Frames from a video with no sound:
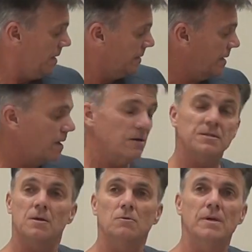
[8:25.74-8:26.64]
They
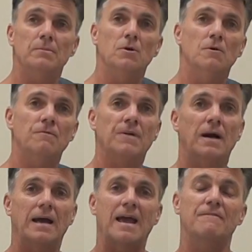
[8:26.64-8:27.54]
also remove
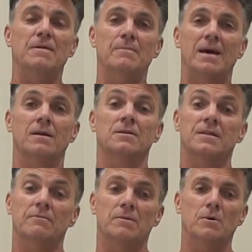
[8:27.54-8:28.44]
heavy metals.
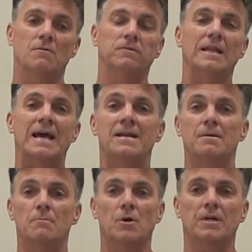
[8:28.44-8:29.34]
They remove lead
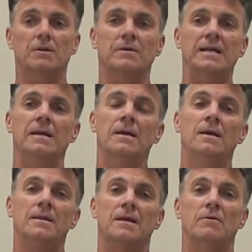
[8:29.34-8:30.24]
and mercury.
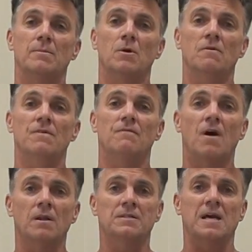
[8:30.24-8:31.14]
They remove the
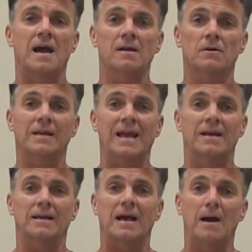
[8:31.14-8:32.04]
volatile
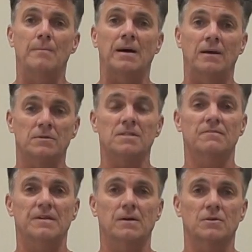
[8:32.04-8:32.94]
organic compounds, the
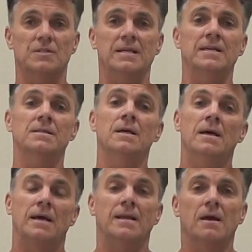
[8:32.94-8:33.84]
VOCs,
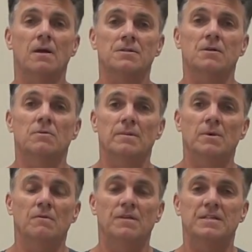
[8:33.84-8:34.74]
and they also
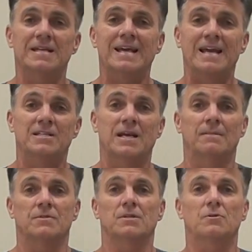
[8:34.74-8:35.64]
remove the
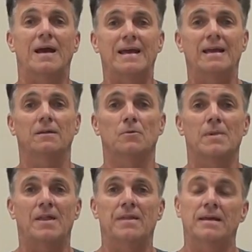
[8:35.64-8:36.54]
THMs, the
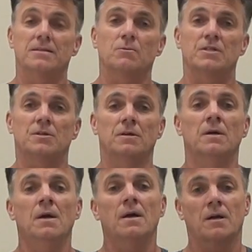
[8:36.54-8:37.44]
trihalomethanes, which
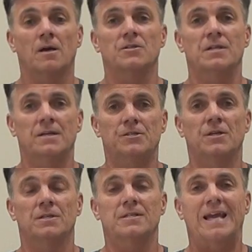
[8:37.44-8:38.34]
are
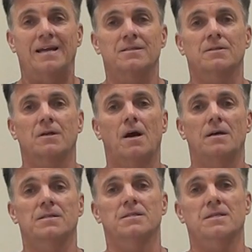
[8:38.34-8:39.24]
carcinogens,
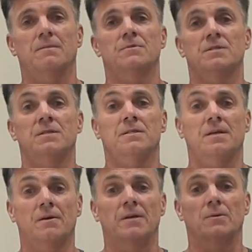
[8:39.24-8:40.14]
cancer-causing substances
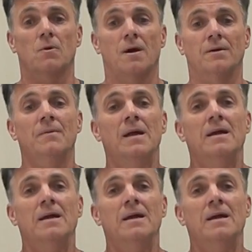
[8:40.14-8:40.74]
that are in the water.